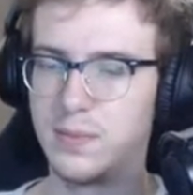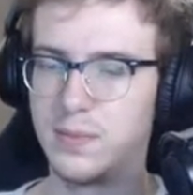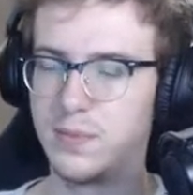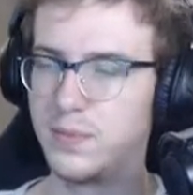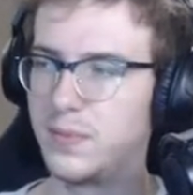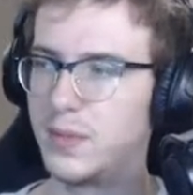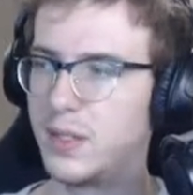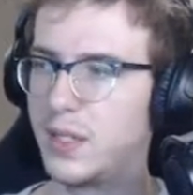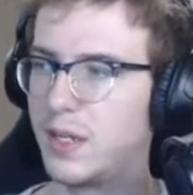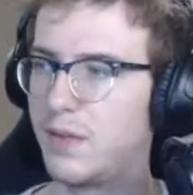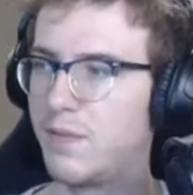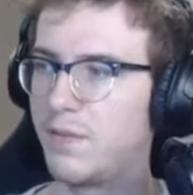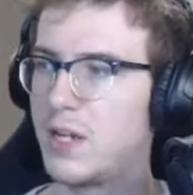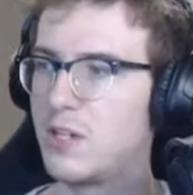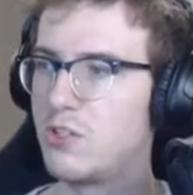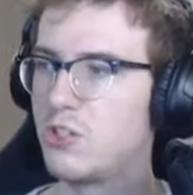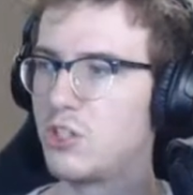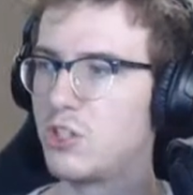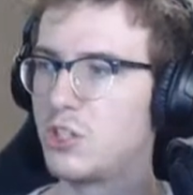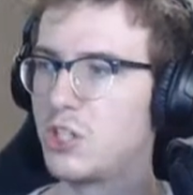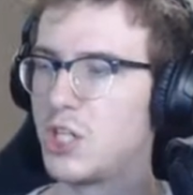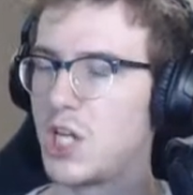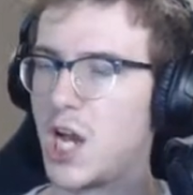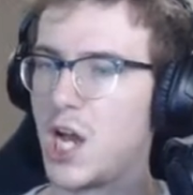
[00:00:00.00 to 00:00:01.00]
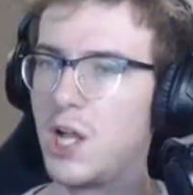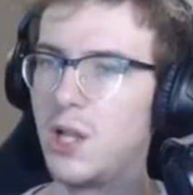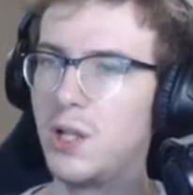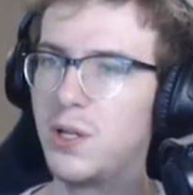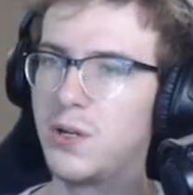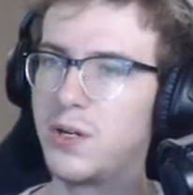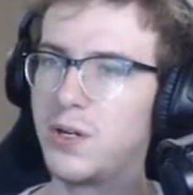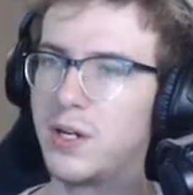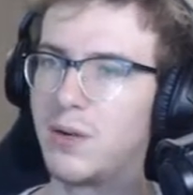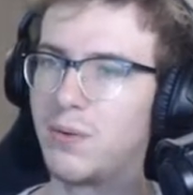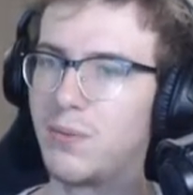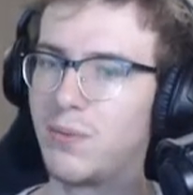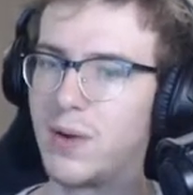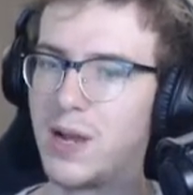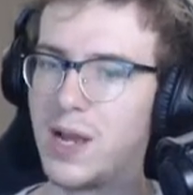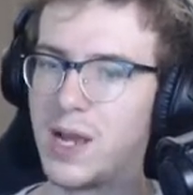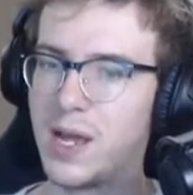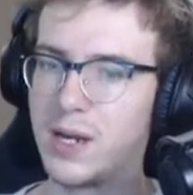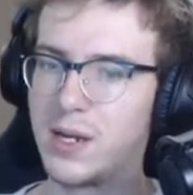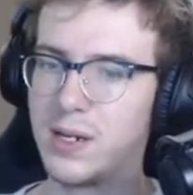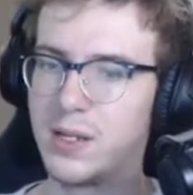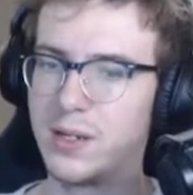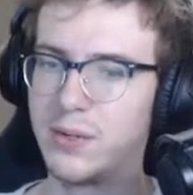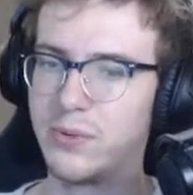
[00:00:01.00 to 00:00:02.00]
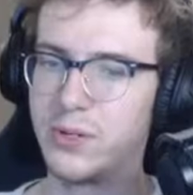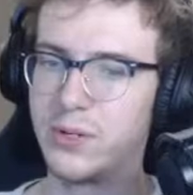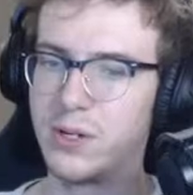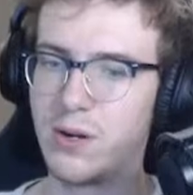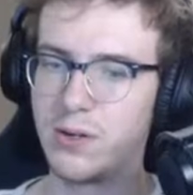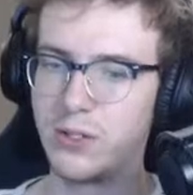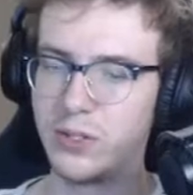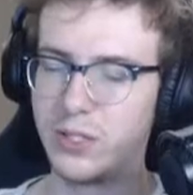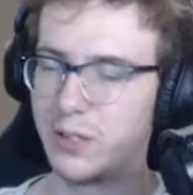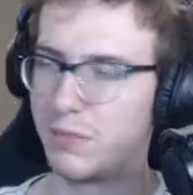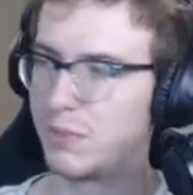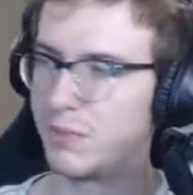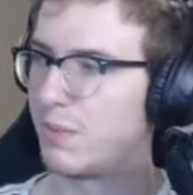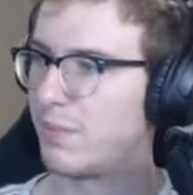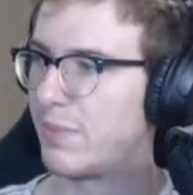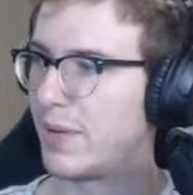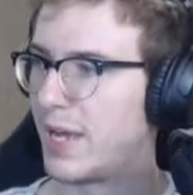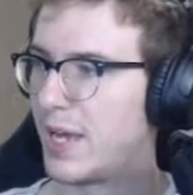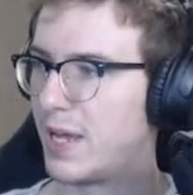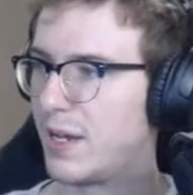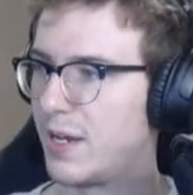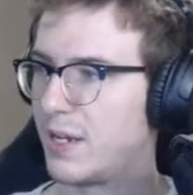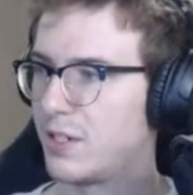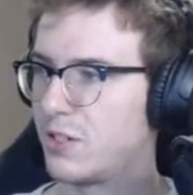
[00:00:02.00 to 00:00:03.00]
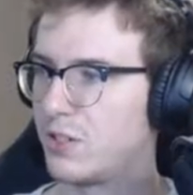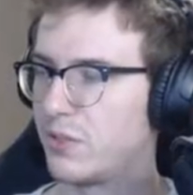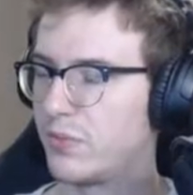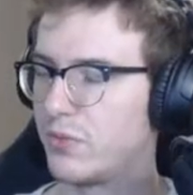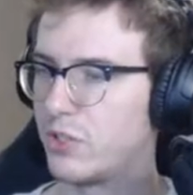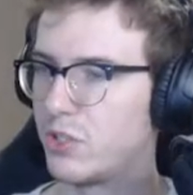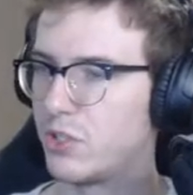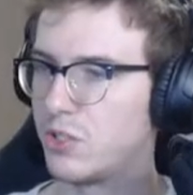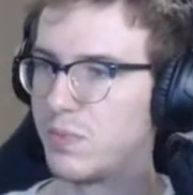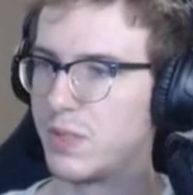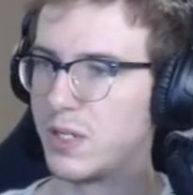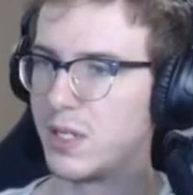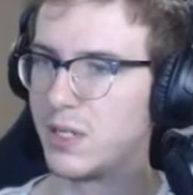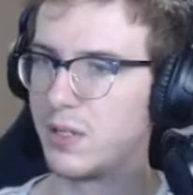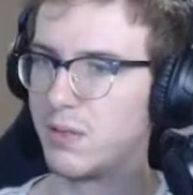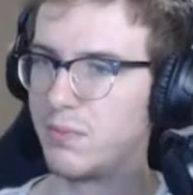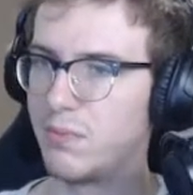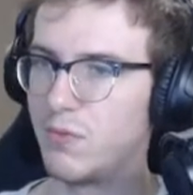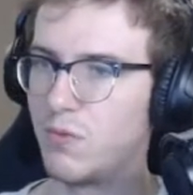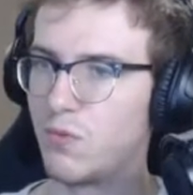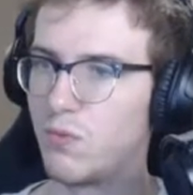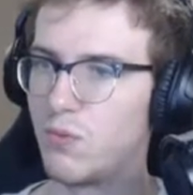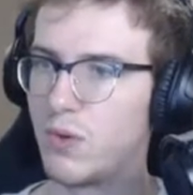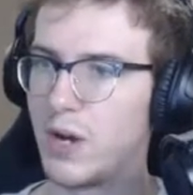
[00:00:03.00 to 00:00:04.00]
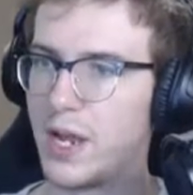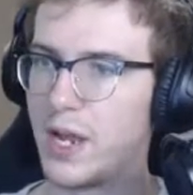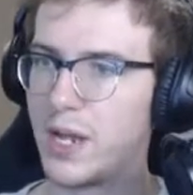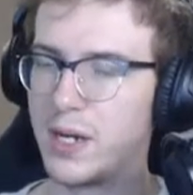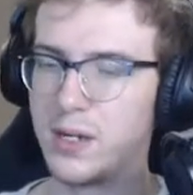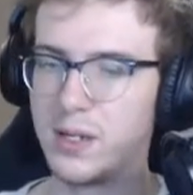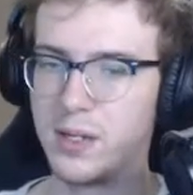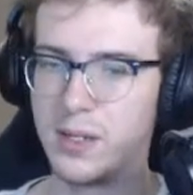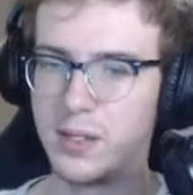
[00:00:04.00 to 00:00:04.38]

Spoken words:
Like if I just colored it red, it would hardly be banished, it would just be red.